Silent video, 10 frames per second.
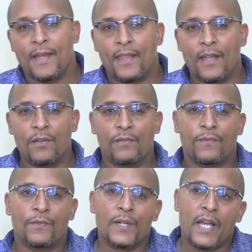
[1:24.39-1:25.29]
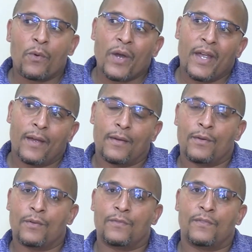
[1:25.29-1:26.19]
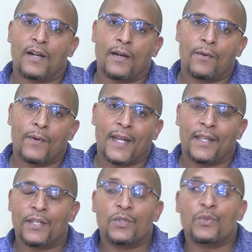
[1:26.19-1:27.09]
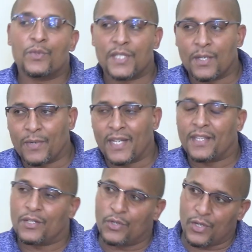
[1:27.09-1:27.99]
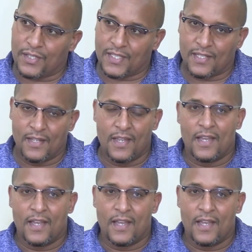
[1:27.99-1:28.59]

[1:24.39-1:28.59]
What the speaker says: they're not fully aware of what are the do's and what are the don'ts.